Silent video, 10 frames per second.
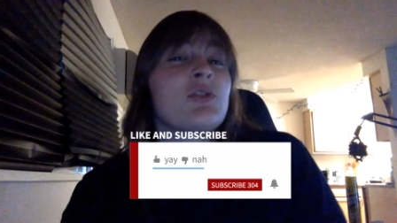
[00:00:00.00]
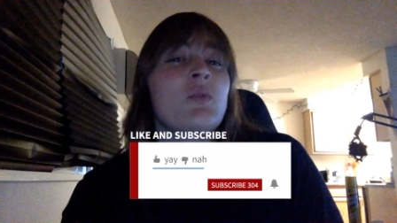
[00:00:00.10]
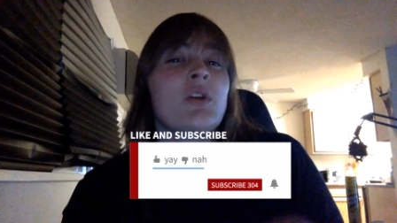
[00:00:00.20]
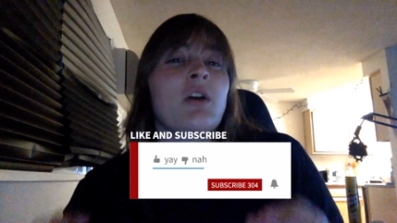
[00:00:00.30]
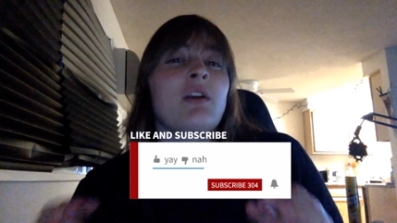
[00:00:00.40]
So
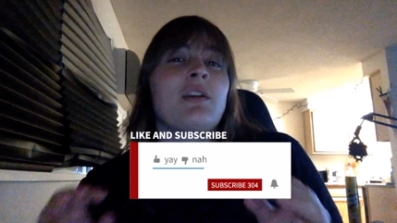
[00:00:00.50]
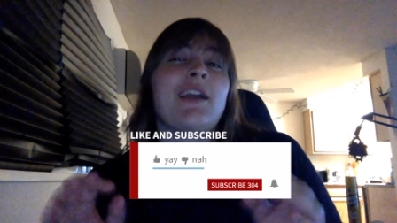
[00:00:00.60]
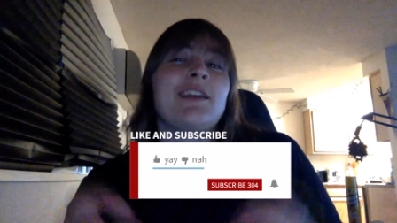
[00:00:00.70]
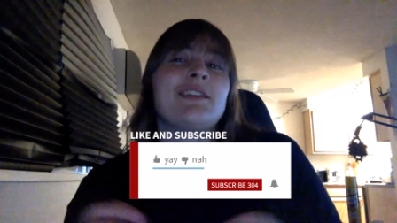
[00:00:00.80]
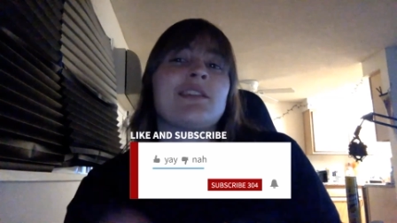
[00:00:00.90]
we are
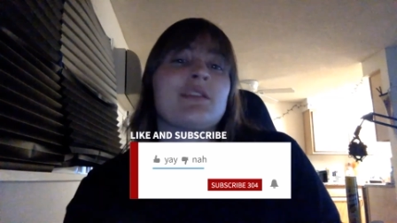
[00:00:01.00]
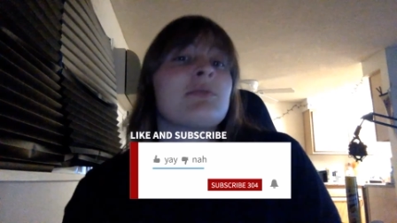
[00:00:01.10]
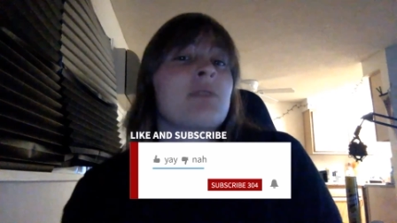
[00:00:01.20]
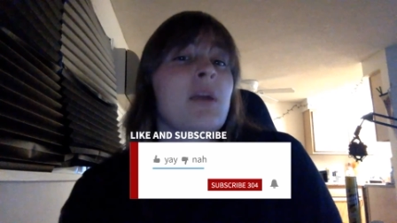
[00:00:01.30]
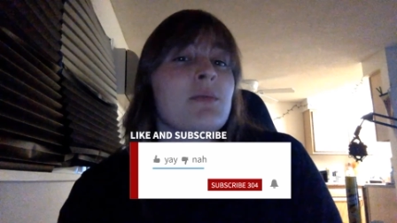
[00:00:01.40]
96
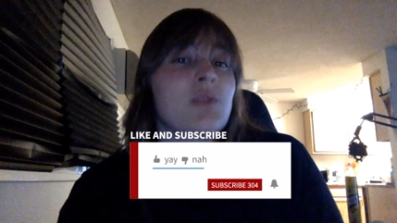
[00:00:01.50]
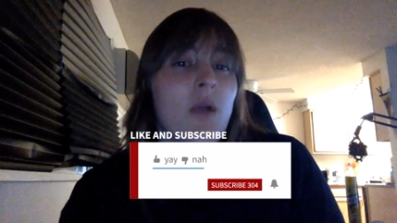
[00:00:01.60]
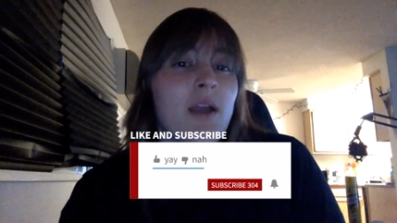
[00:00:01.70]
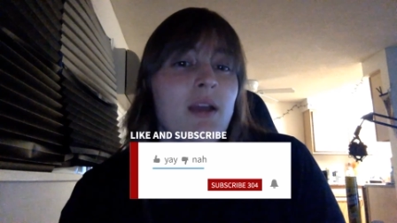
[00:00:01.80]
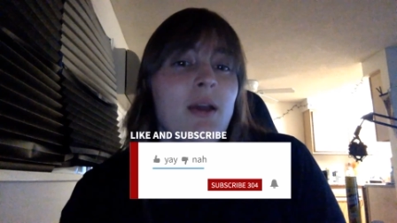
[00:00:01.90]
subscribers
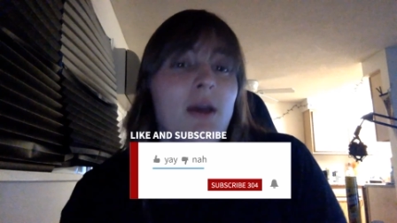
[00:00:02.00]
away